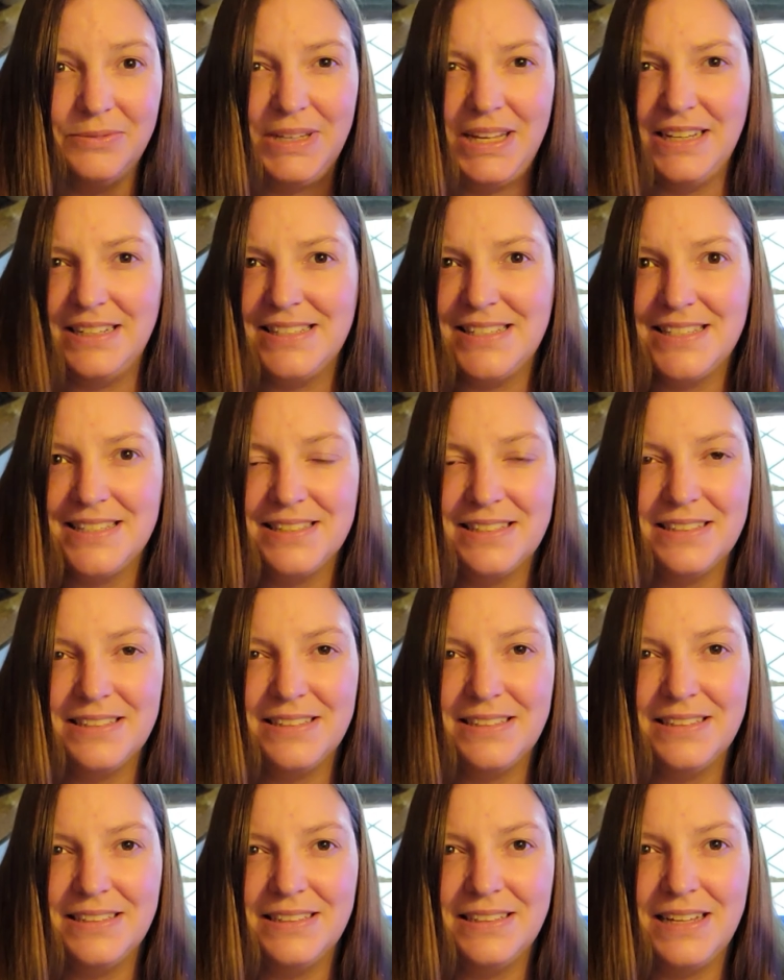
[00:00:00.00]
it's
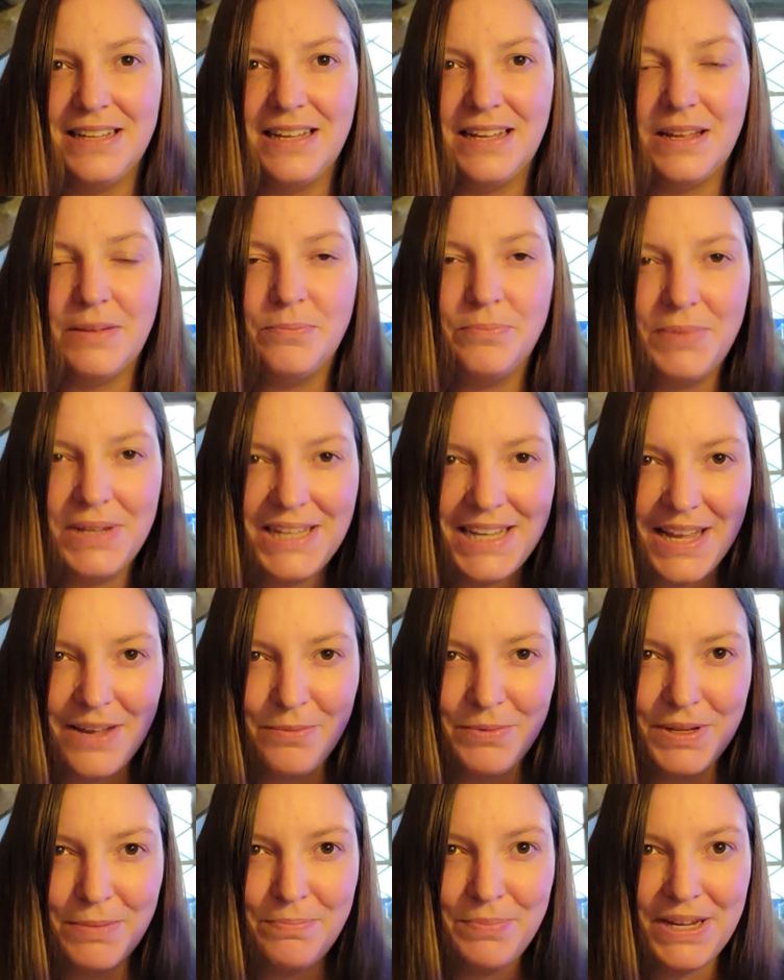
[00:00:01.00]
being
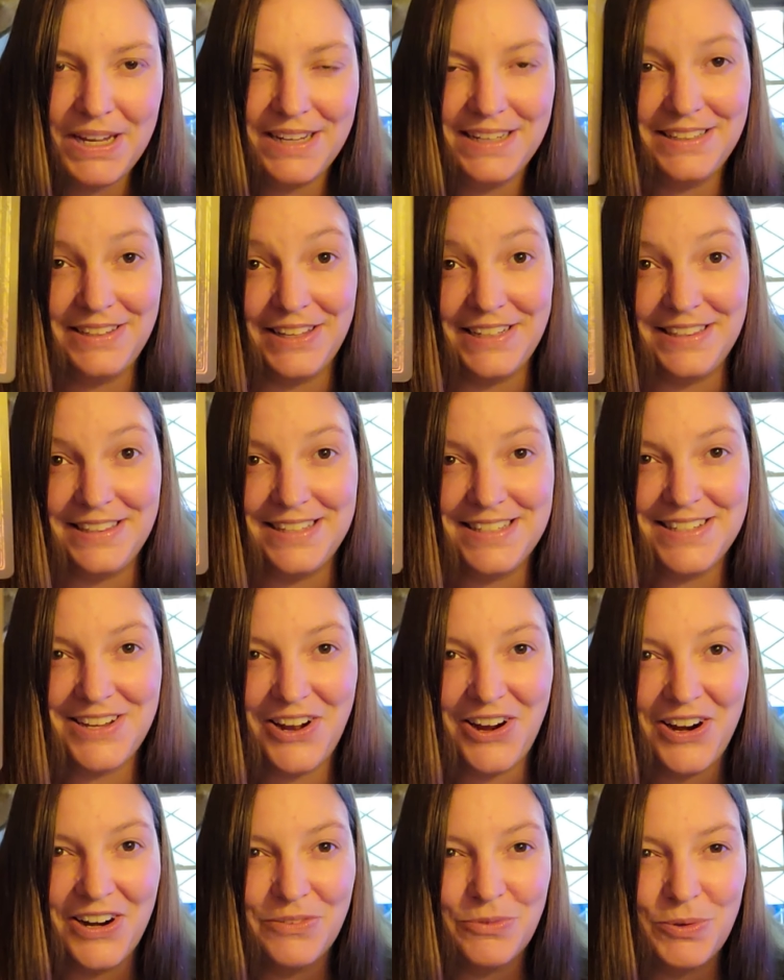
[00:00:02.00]
able to pick, like this
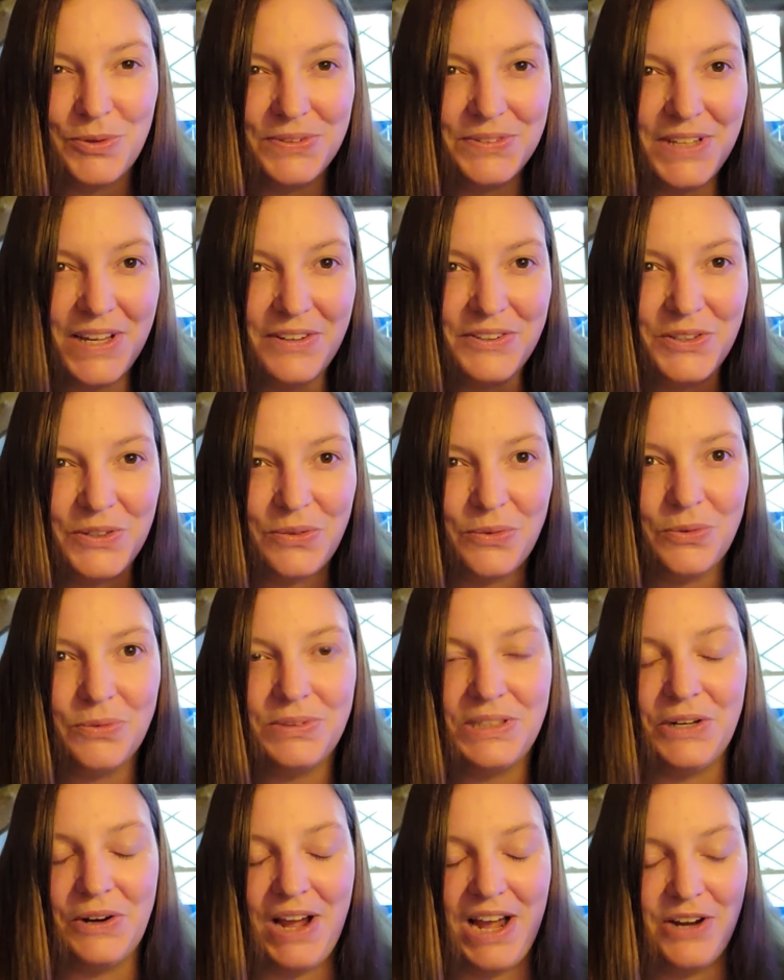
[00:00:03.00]
card will tell you,
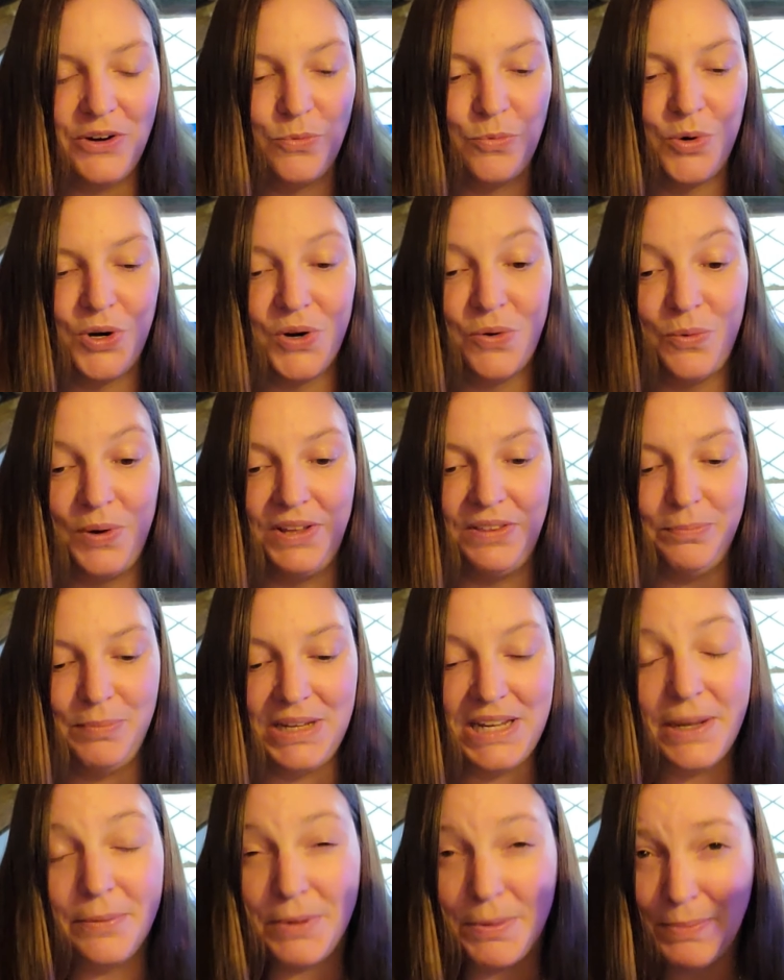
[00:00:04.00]
how to work with,
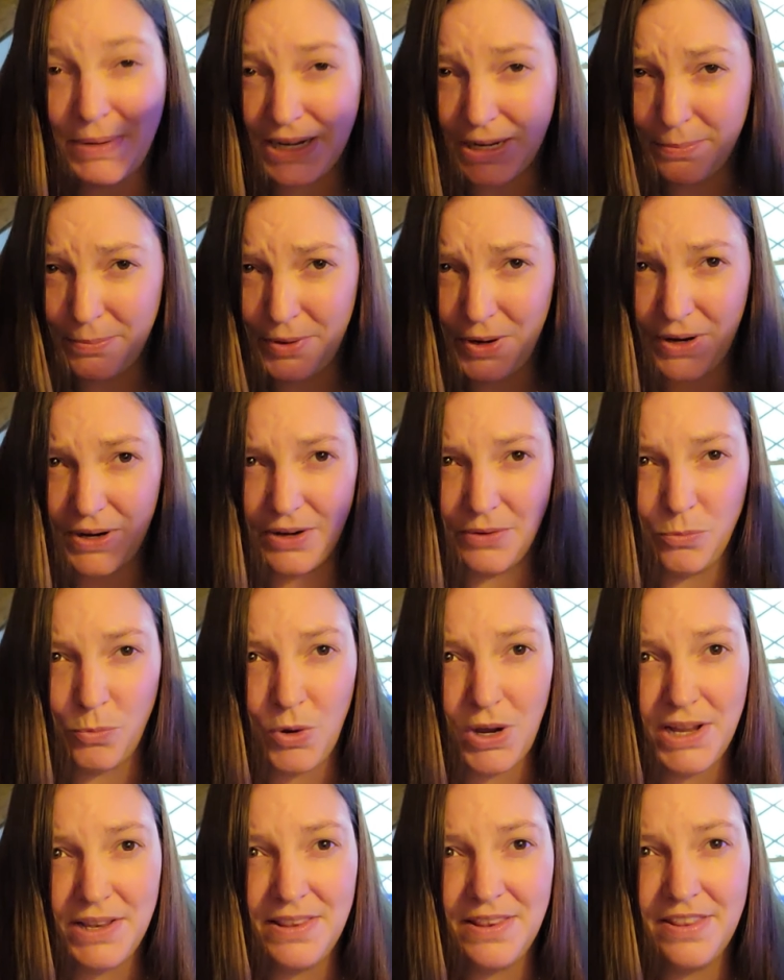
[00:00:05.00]
being able to pick apart
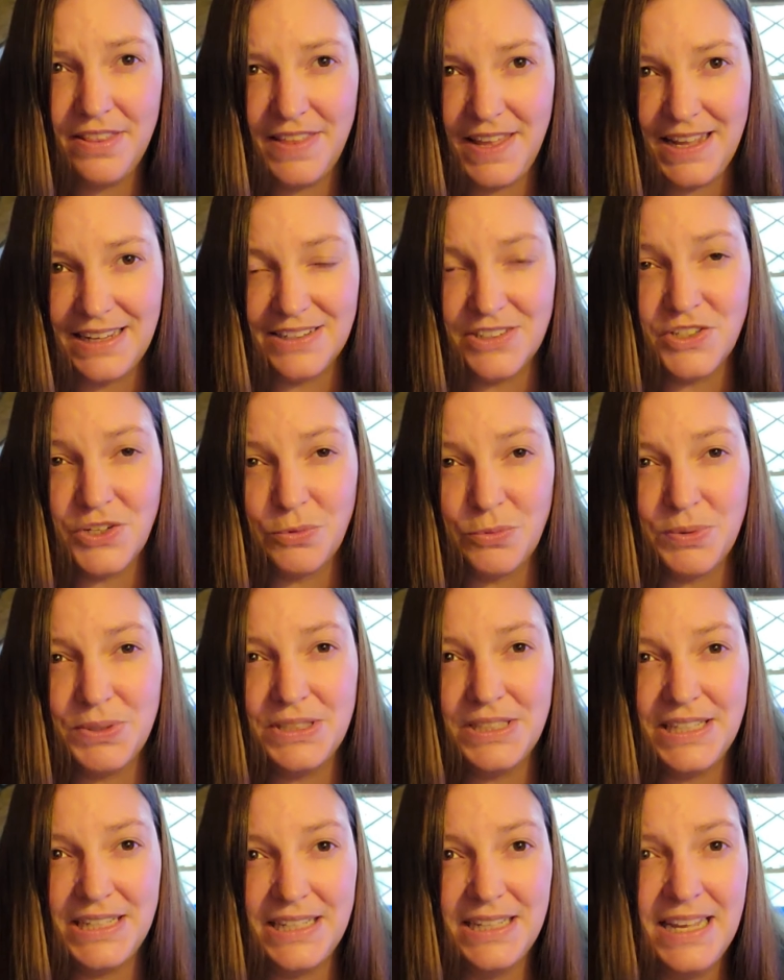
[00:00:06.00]
one thing to
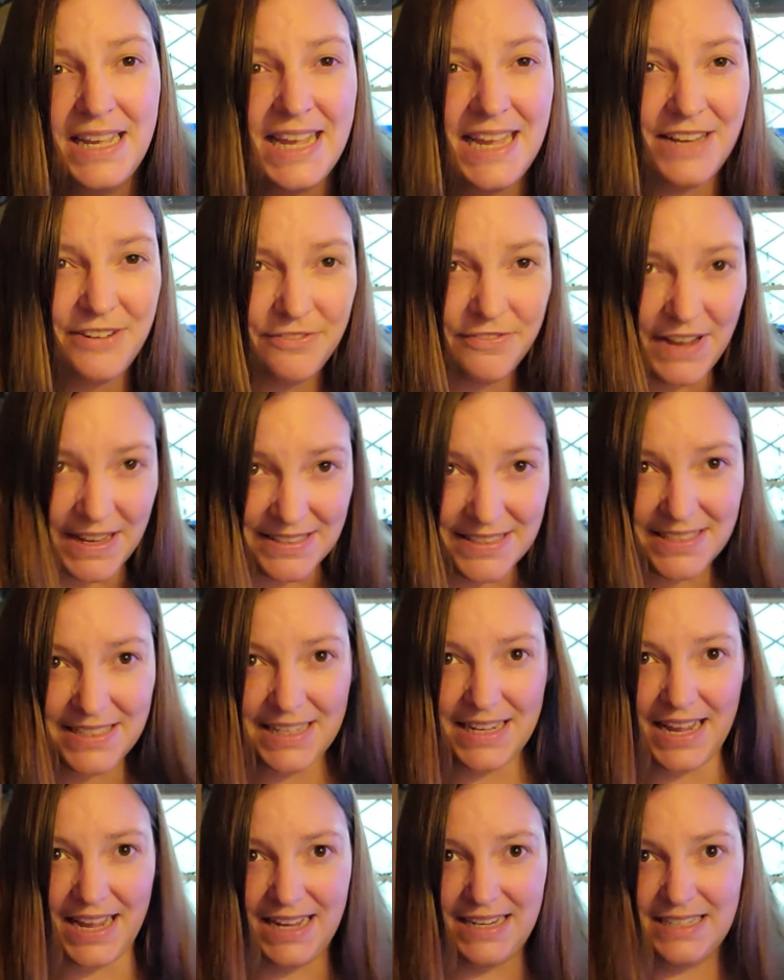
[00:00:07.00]
really
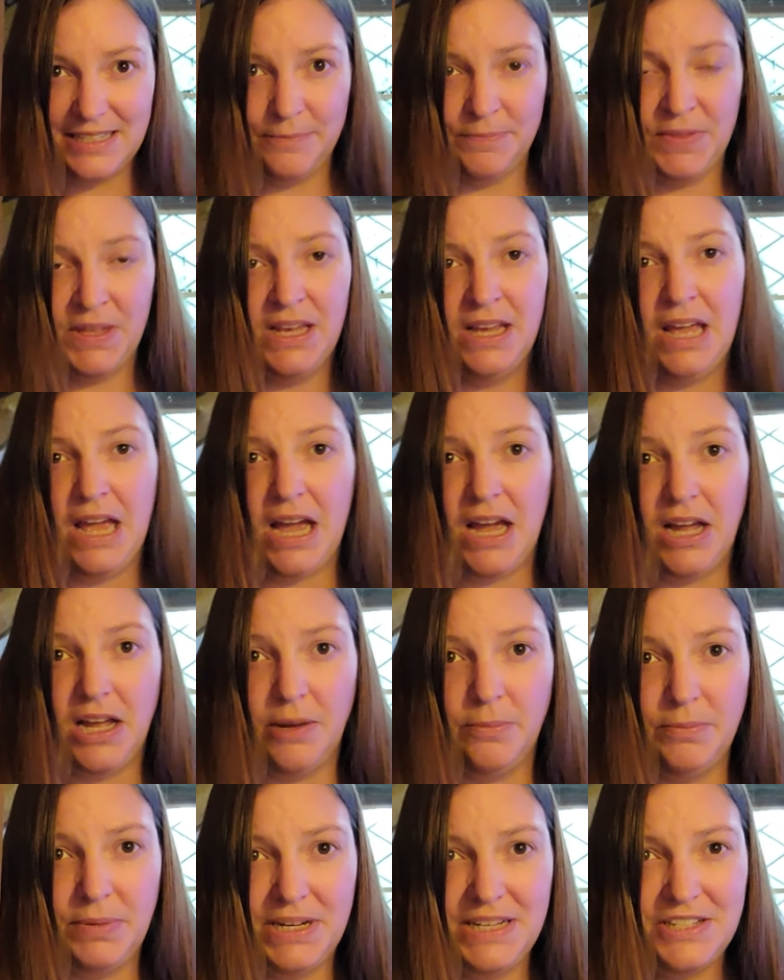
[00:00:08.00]
investigate.
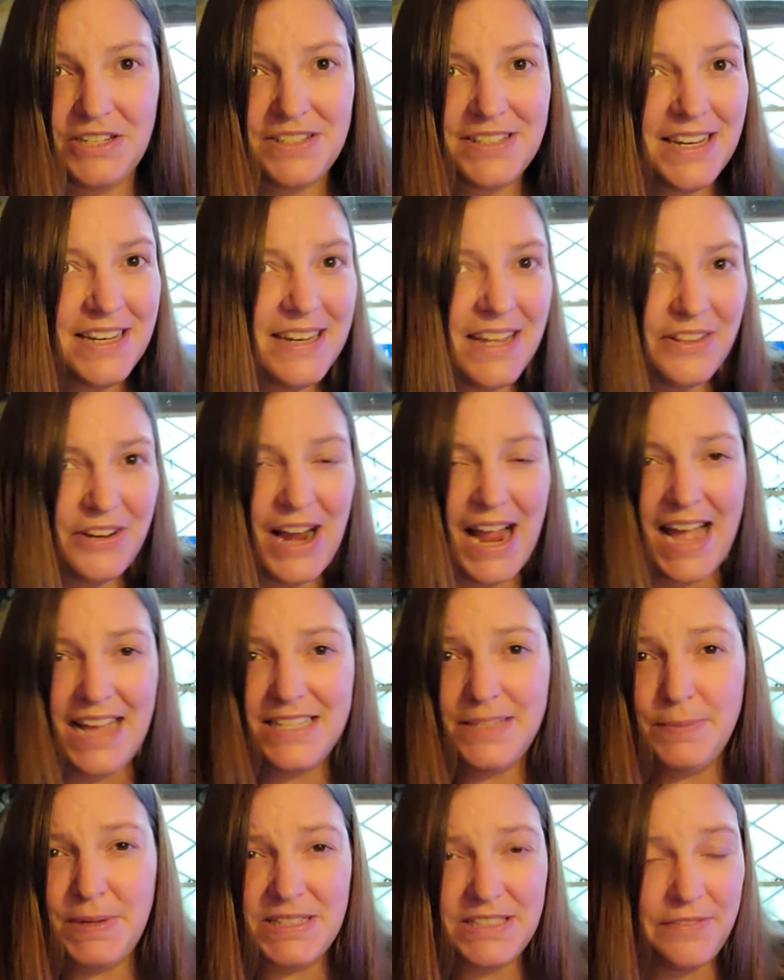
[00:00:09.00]
But it's just another
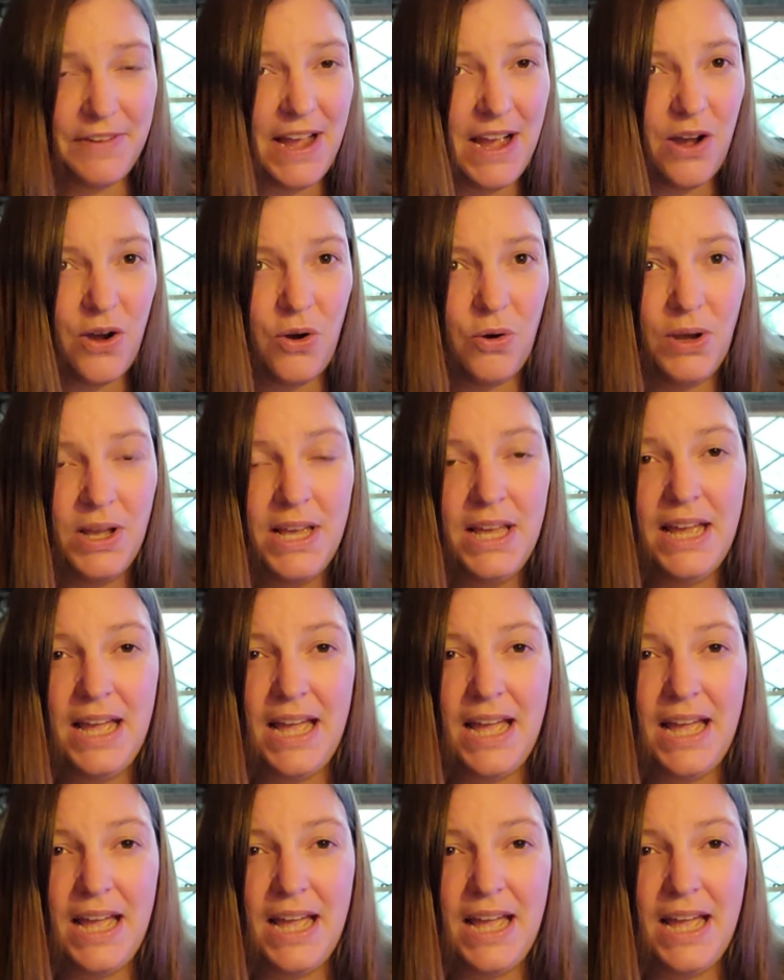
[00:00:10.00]
aspect of how